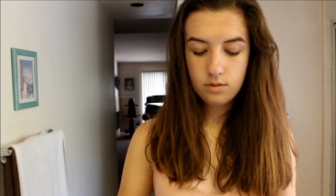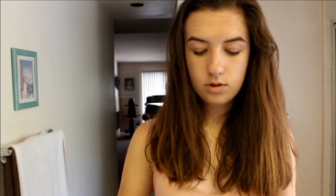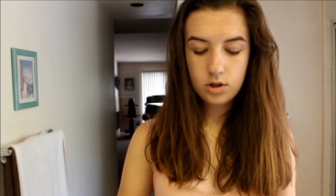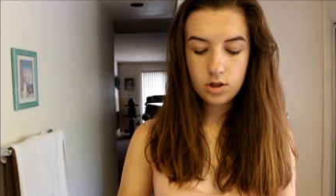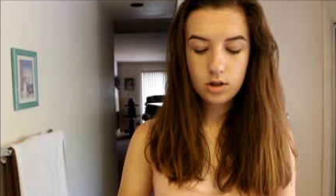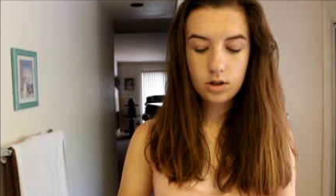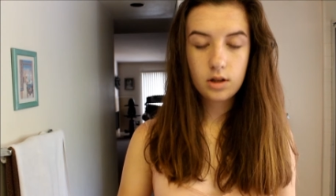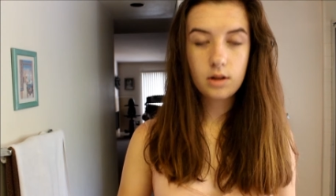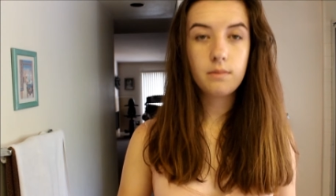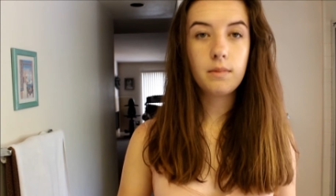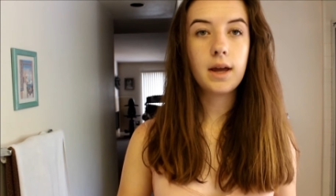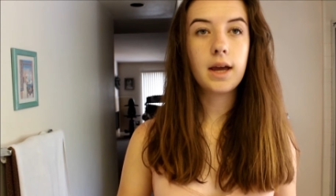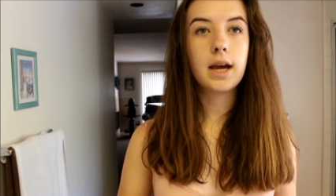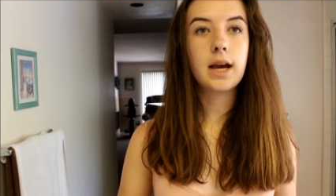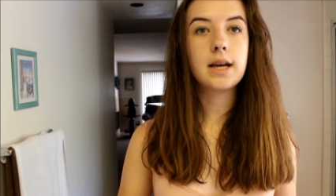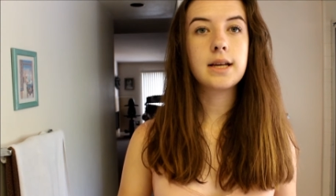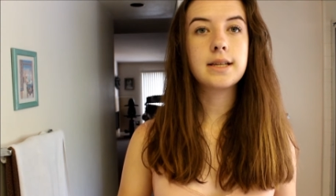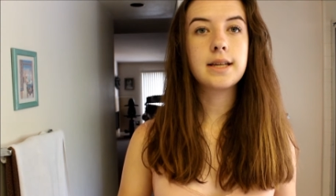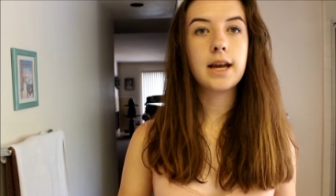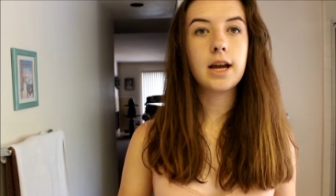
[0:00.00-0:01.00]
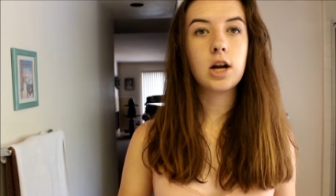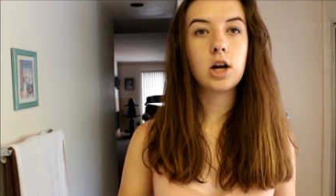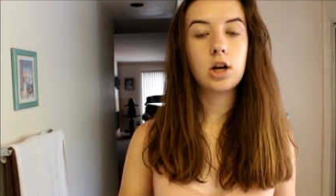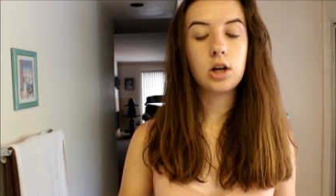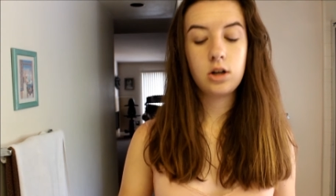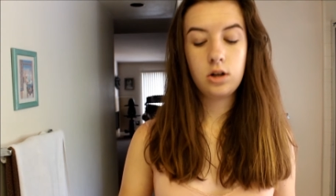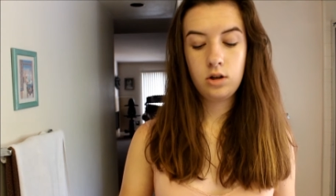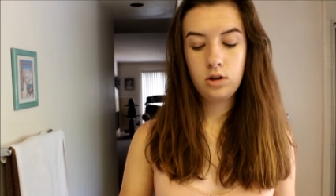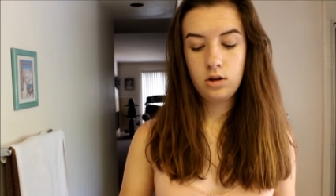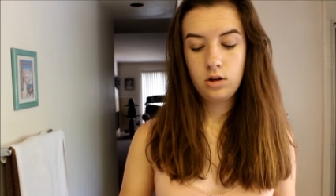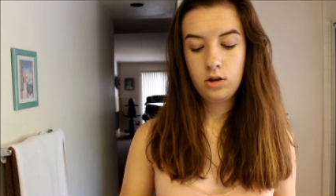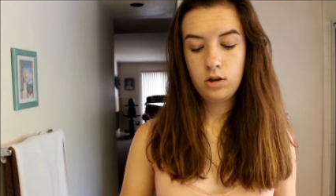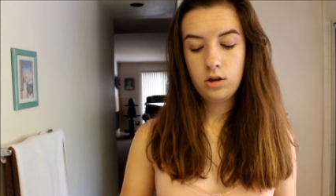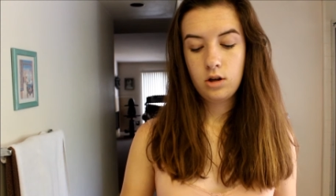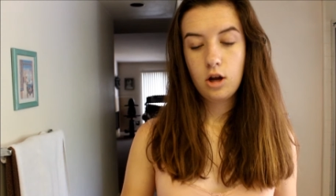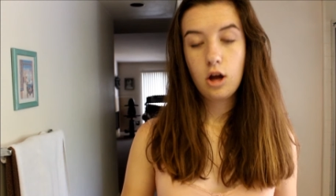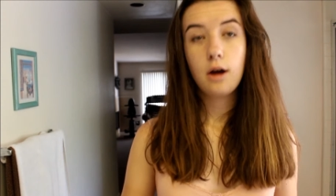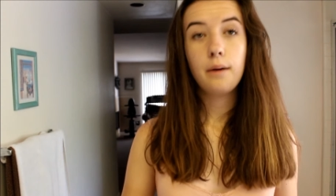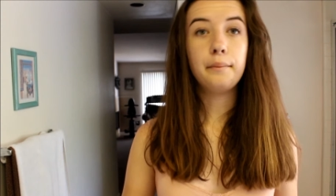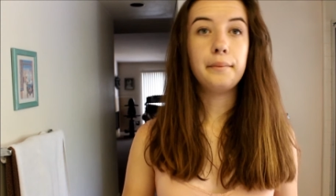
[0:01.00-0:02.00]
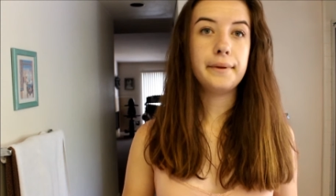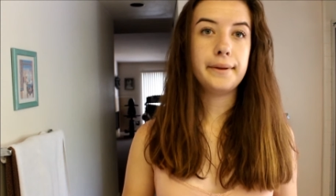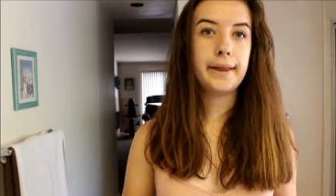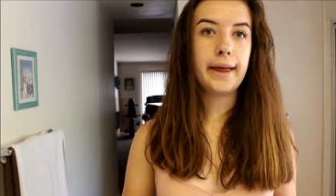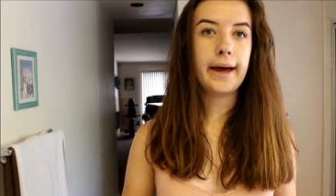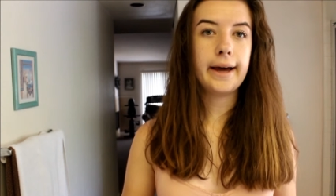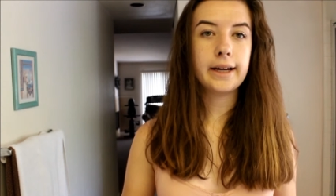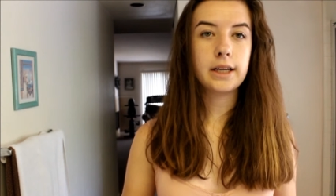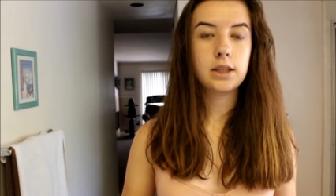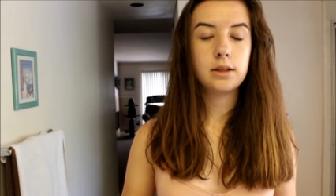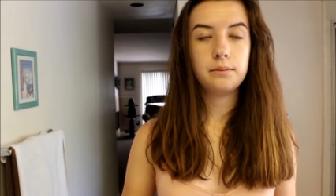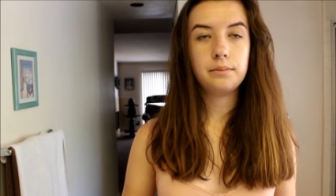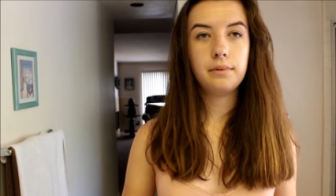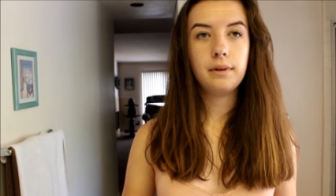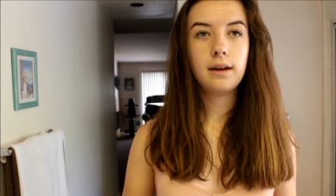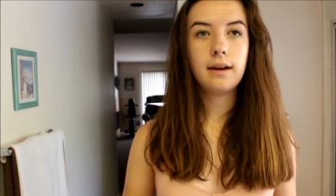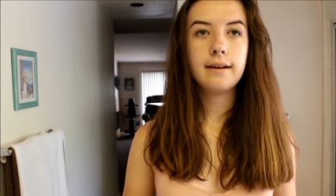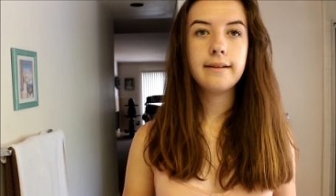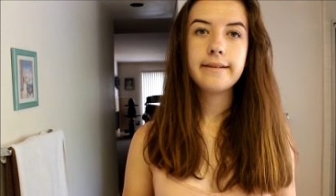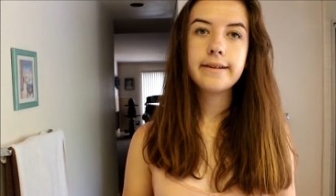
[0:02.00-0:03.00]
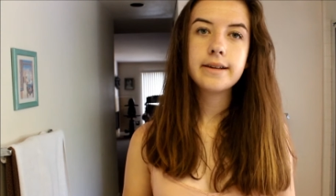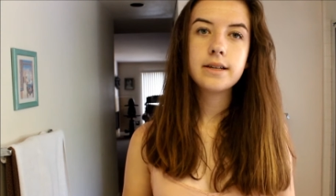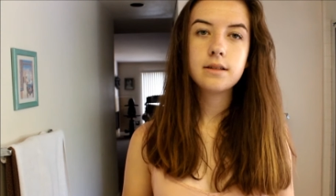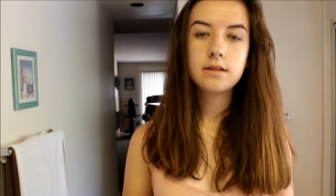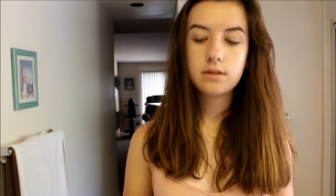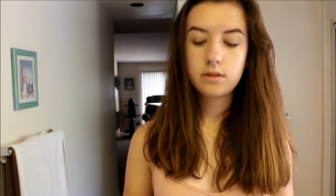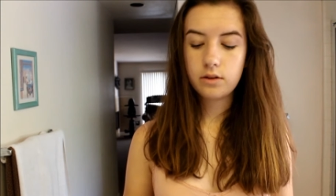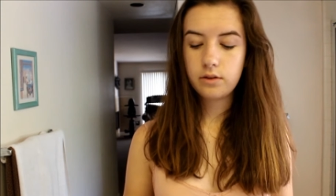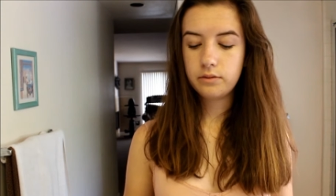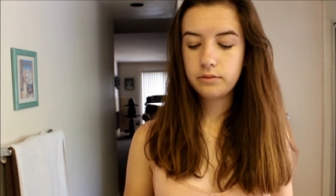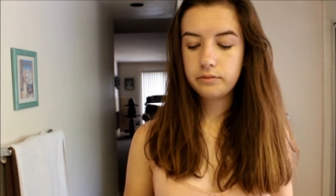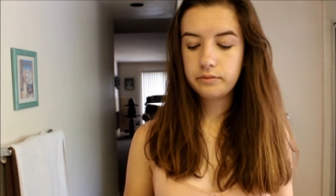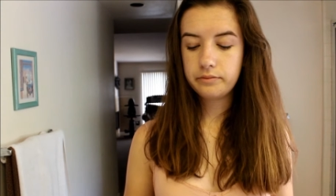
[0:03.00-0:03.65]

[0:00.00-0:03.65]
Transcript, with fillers: I'm just gonna make his hair black because